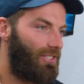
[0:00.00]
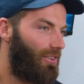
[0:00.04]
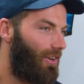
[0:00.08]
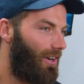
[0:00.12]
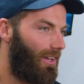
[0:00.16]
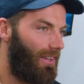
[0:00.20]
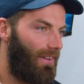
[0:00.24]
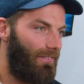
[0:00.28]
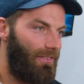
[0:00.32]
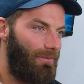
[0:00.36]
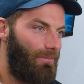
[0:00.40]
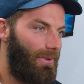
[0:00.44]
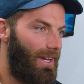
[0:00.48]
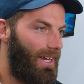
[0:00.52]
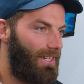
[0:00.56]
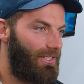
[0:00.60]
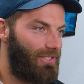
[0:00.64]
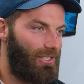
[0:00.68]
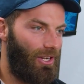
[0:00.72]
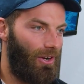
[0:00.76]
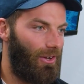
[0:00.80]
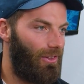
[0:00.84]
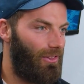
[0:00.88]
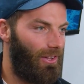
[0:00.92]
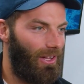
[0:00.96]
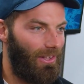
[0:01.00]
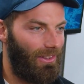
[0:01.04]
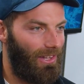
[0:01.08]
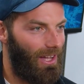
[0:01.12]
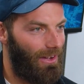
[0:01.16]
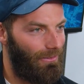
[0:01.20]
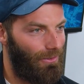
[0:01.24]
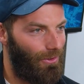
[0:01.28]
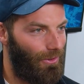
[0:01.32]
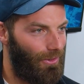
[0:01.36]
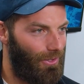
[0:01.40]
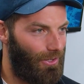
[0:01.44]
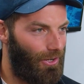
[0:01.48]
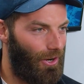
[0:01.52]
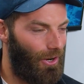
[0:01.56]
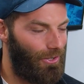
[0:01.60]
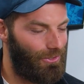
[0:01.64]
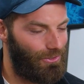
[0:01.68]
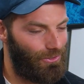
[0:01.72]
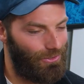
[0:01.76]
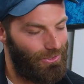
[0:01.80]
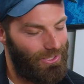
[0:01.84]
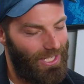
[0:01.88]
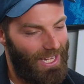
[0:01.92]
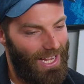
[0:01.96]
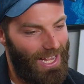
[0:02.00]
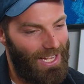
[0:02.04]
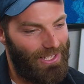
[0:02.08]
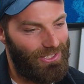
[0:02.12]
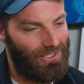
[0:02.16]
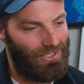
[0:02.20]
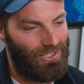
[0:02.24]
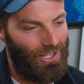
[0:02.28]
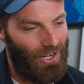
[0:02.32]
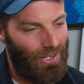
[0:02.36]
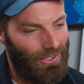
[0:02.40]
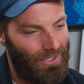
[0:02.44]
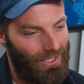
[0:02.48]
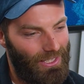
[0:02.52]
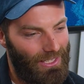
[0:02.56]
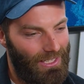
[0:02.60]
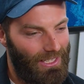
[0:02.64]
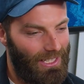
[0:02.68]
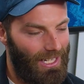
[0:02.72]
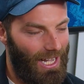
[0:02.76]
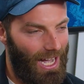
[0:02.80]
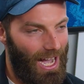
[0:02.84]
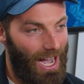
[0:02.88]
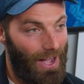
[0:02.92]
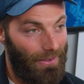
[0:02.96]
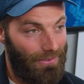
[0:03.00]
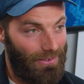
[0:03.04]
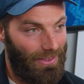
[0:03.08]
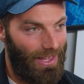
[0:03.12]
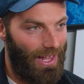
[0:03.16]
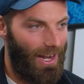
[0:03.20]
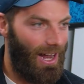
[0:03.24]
I love the beach, so like love all the coastal towns. So after that